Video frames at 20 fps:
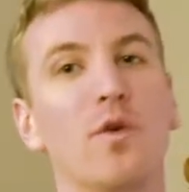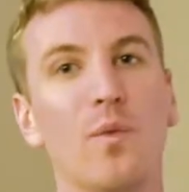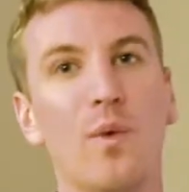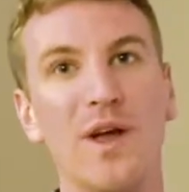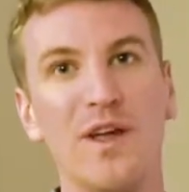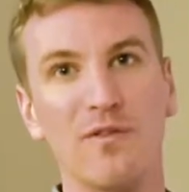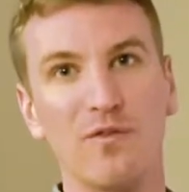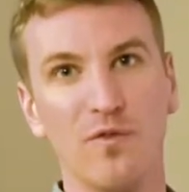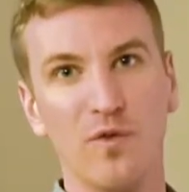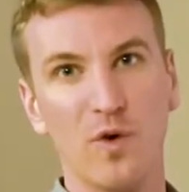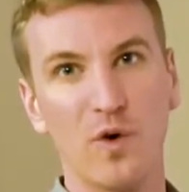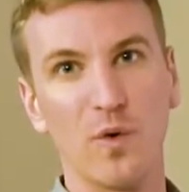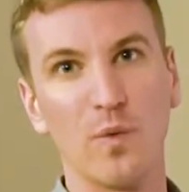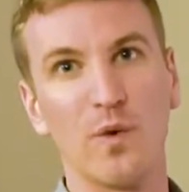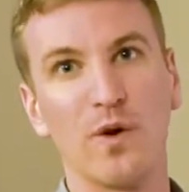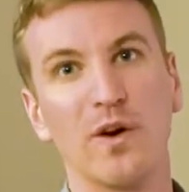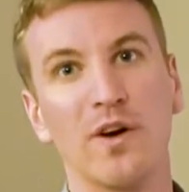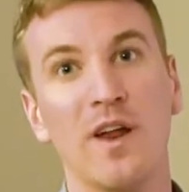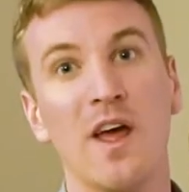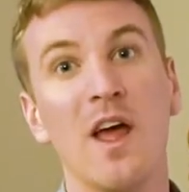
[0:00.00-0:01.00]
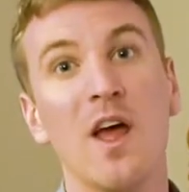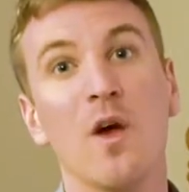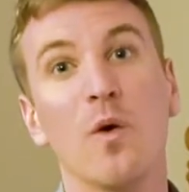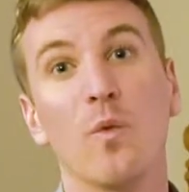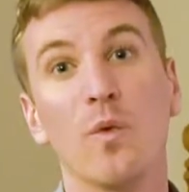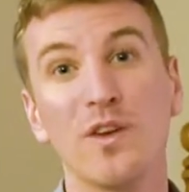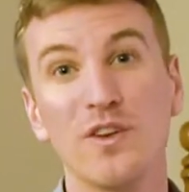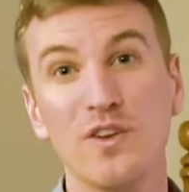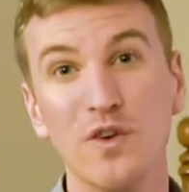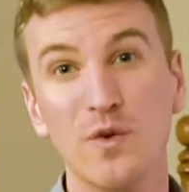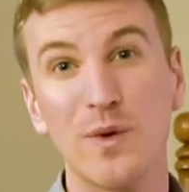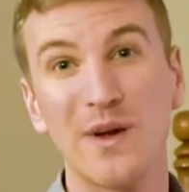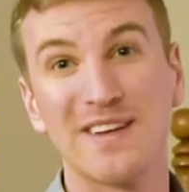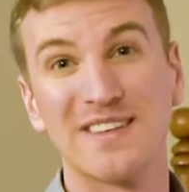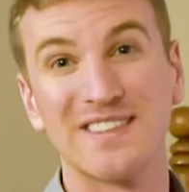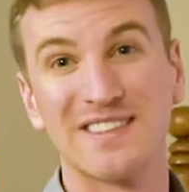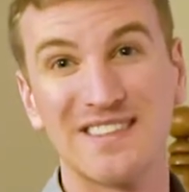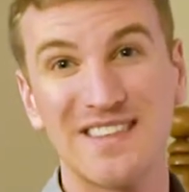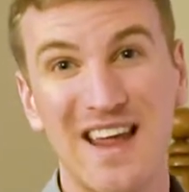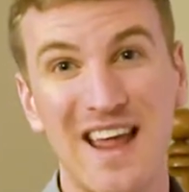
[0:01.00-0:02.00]
the way forward when you
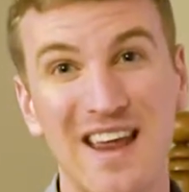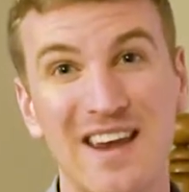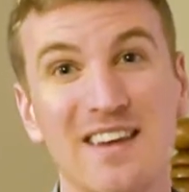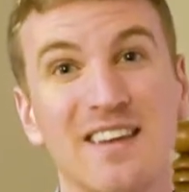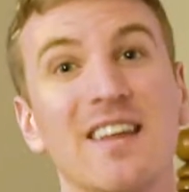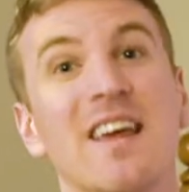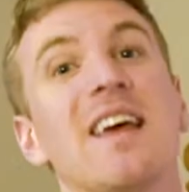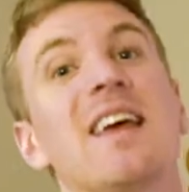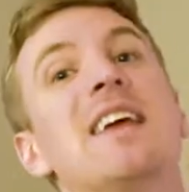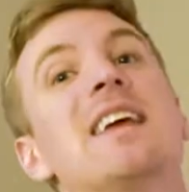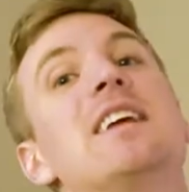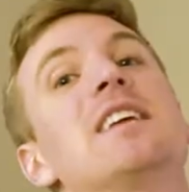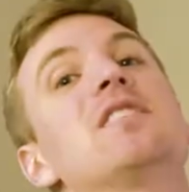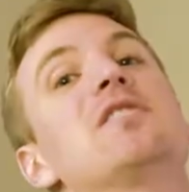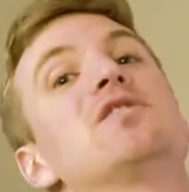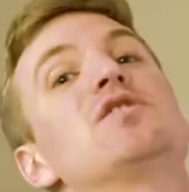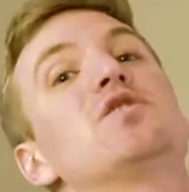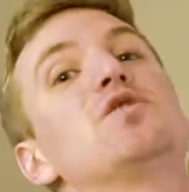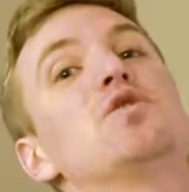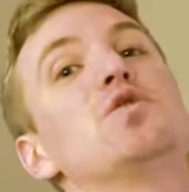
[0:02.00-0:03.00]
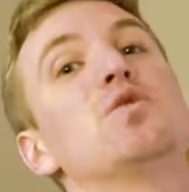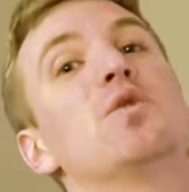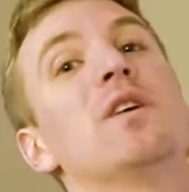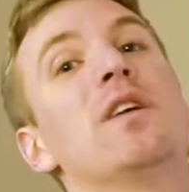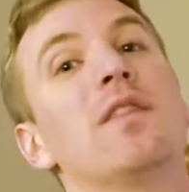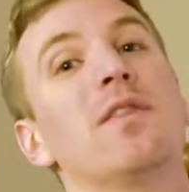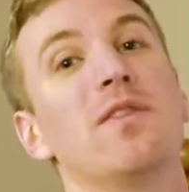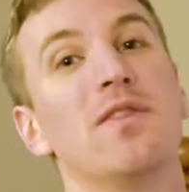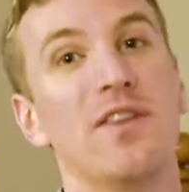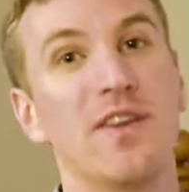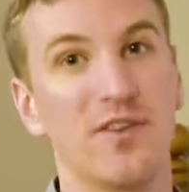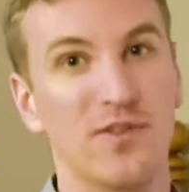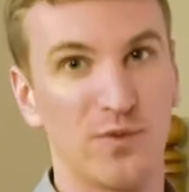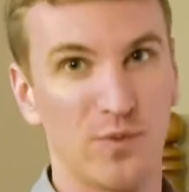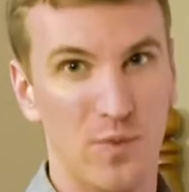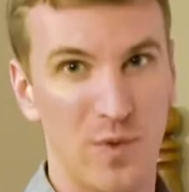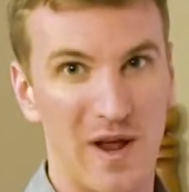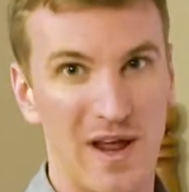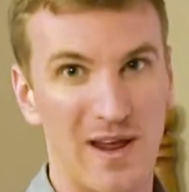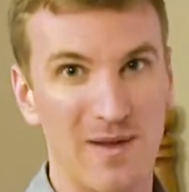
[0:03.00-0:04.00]
extend into
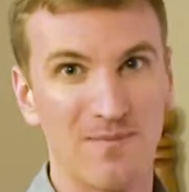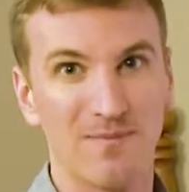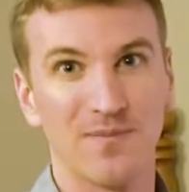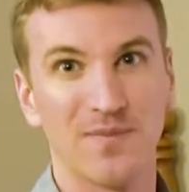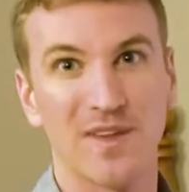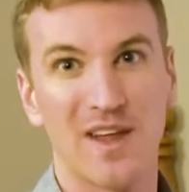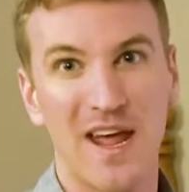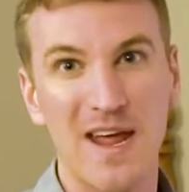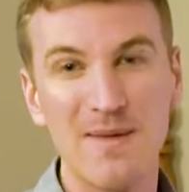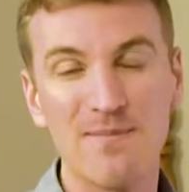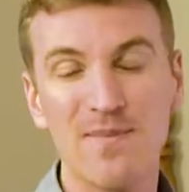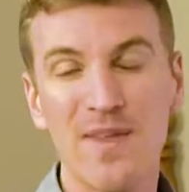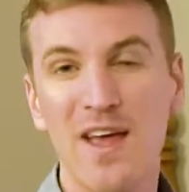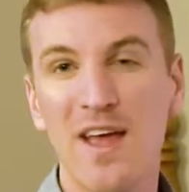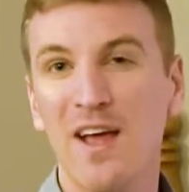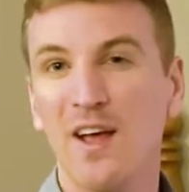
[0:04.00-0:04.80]
this way, okay?